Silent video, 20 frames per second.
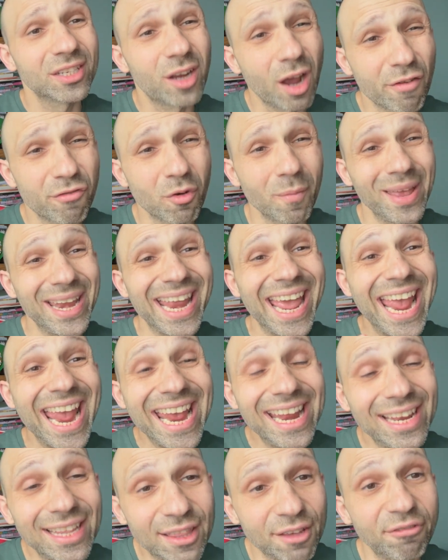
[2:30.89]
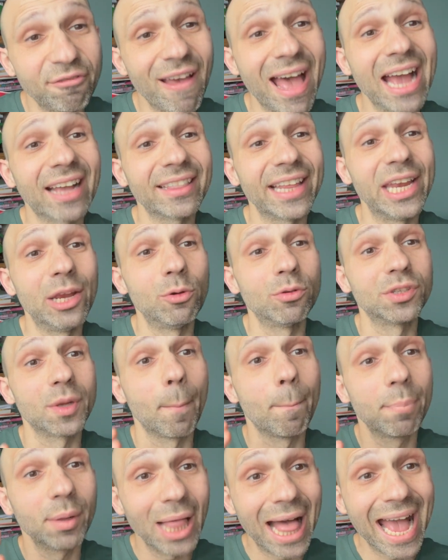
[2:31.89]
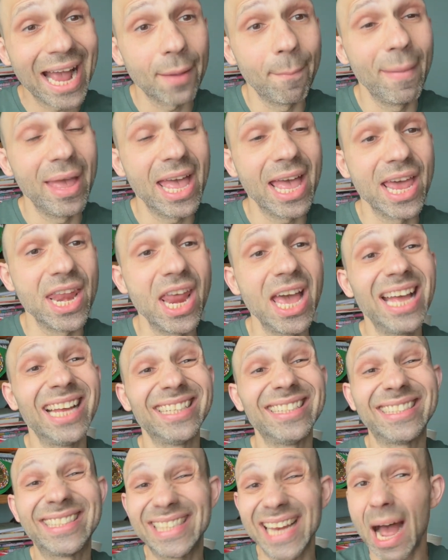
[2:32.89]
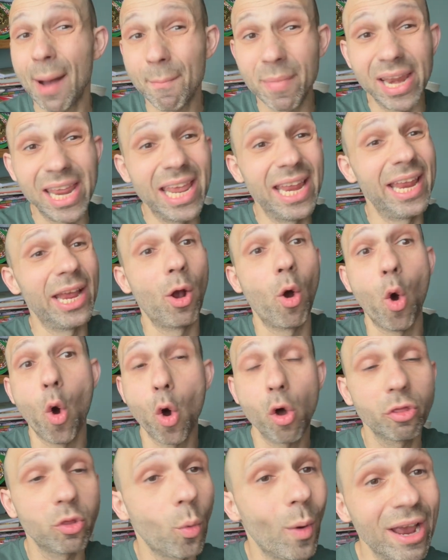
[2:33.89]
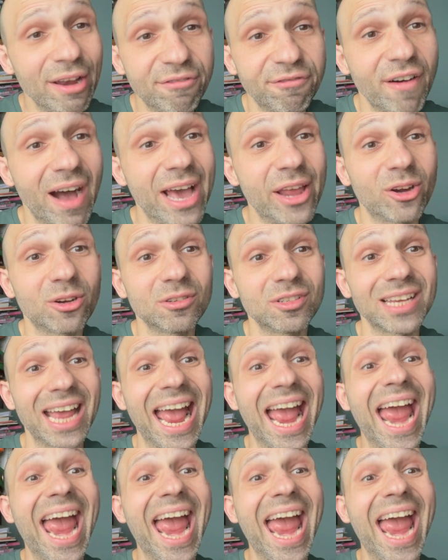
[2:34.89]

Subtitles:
government hated the fact that he was a black man dominating all the white fighters